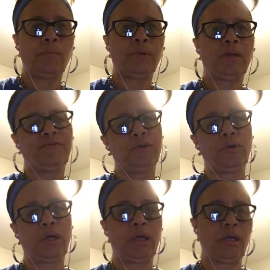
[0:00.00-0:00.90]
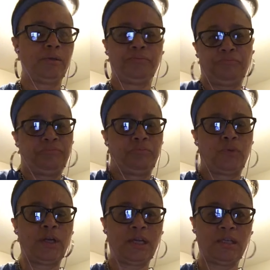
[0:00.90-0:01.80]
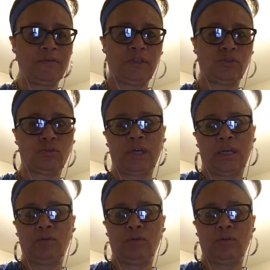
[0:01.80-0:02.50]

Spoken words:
but I figure, hey, why not give it a try?